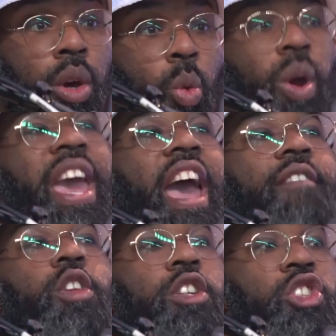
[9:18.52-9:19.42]
we
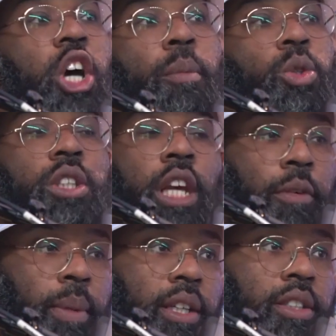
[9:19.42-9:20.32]
have to double to
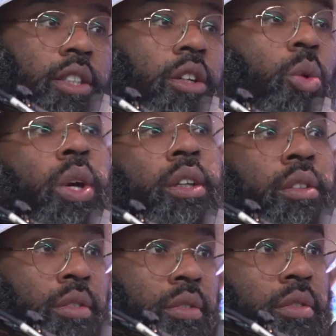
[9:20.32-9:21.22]
even be considered a win.
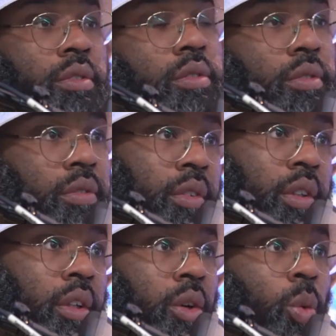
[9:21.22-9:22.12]

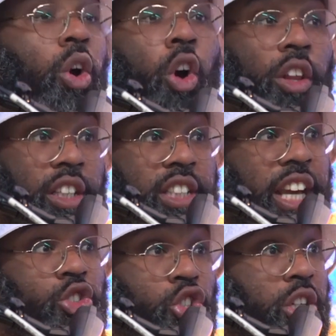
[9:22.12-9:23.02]
Mm. With all of this
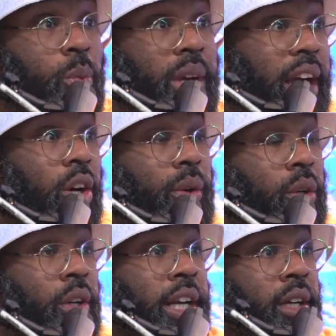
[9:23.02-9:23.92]
extra shit we got going
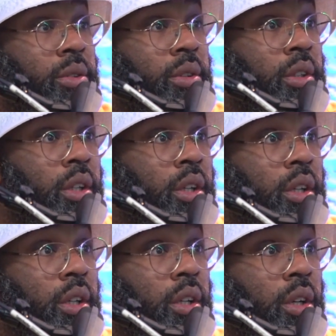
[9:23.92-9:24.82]
on now,
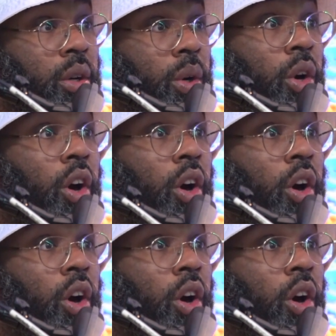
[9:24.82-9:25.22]
Good with